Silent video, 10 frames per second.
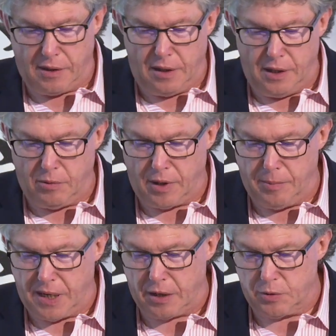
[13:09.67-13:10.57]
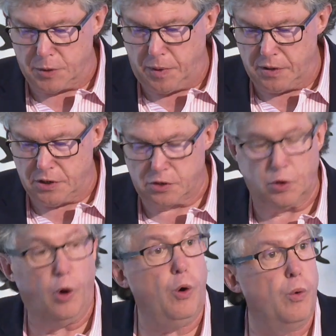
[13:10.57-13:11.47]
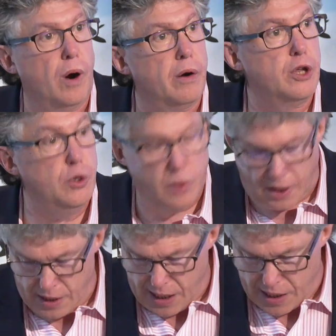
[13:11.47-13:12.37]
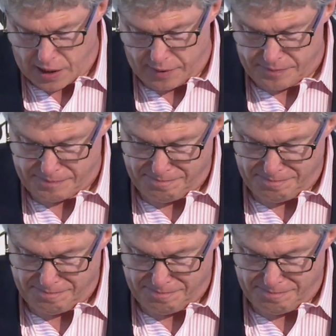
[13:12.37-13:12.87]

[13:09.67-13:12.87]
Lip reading: the near automatic response is, "Oh, are you Canadian?"